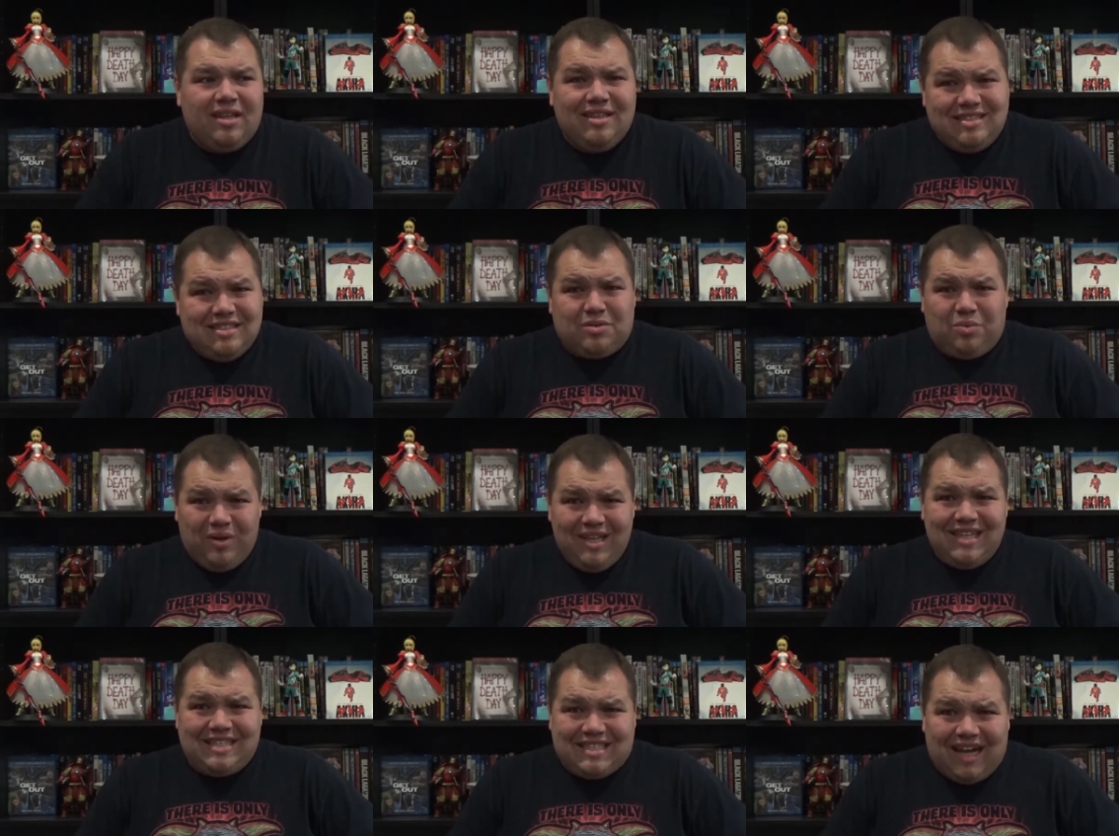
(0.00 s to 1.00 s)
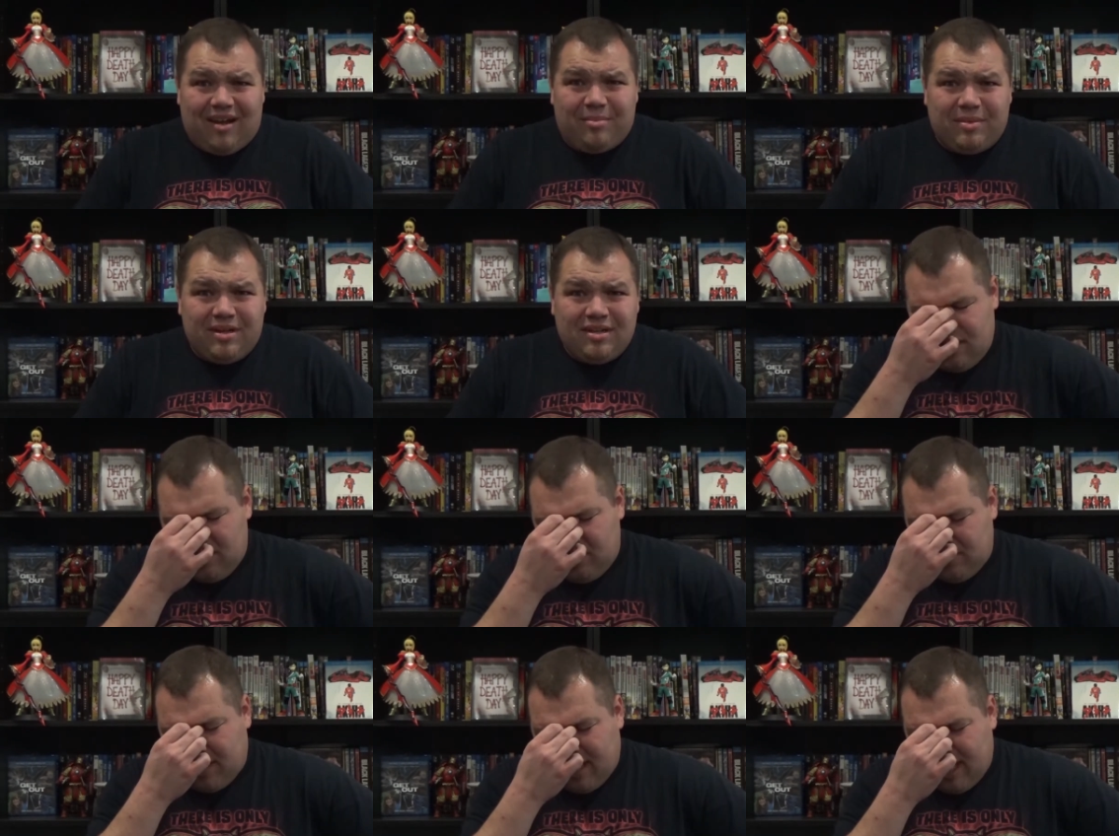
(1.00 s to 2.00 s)
This is really dumb
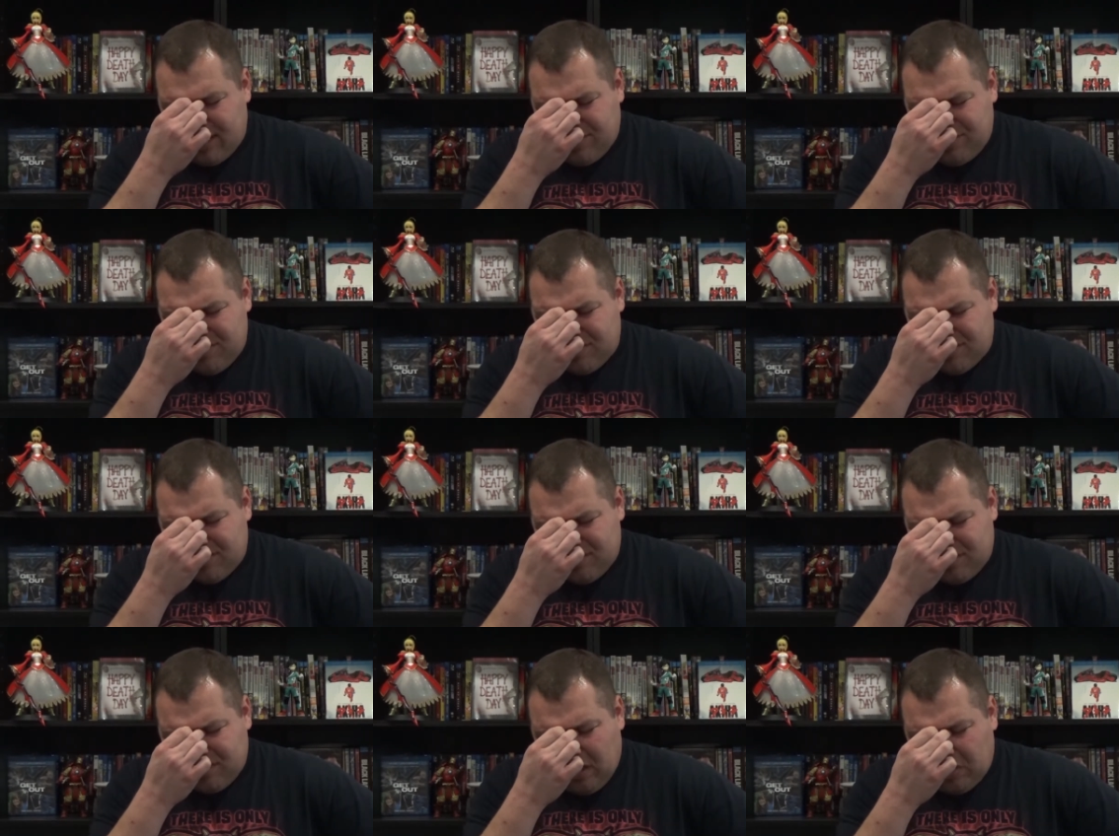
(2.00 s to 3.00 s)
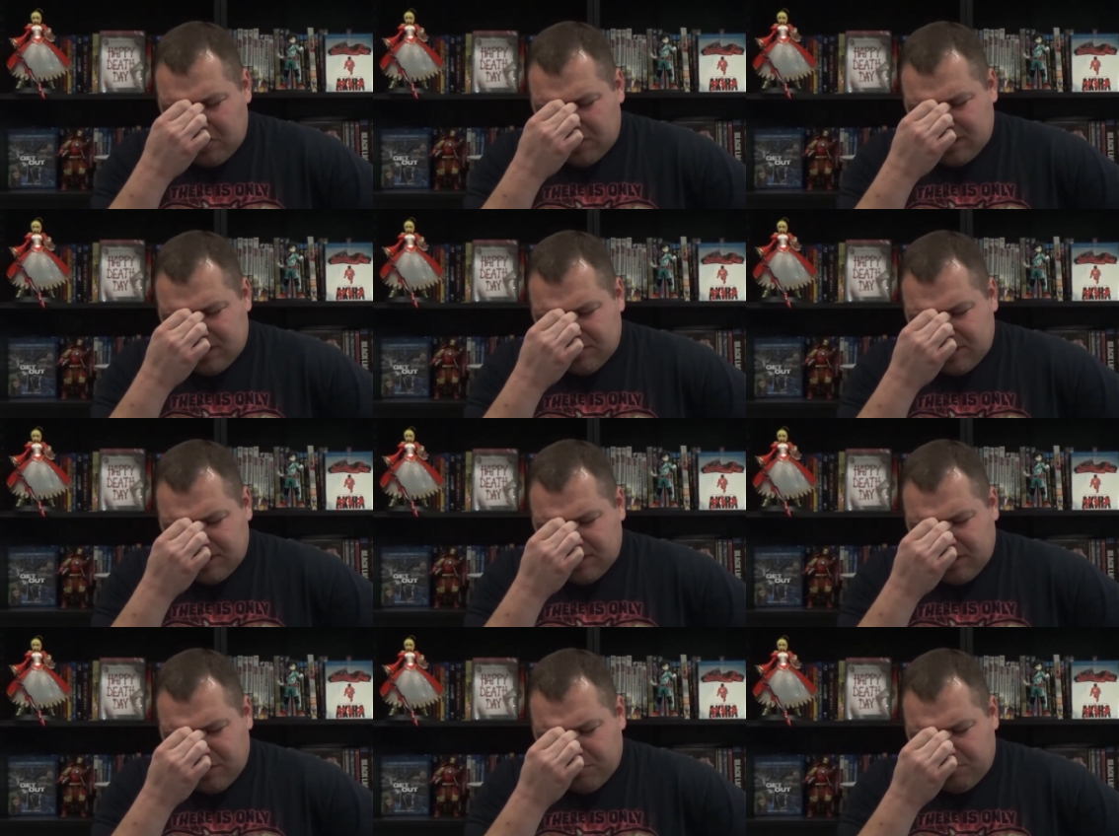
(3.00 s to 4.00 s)
okay, I shouldn't go into it,
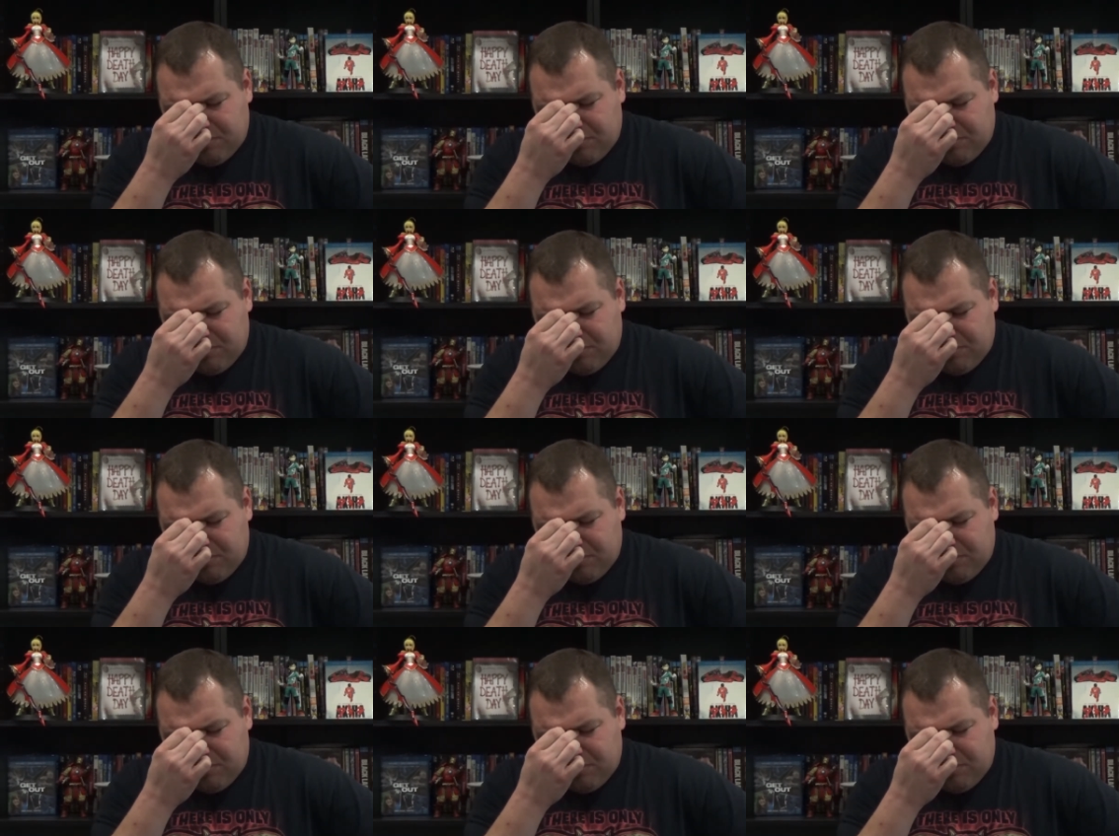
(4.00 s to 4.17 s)
you know,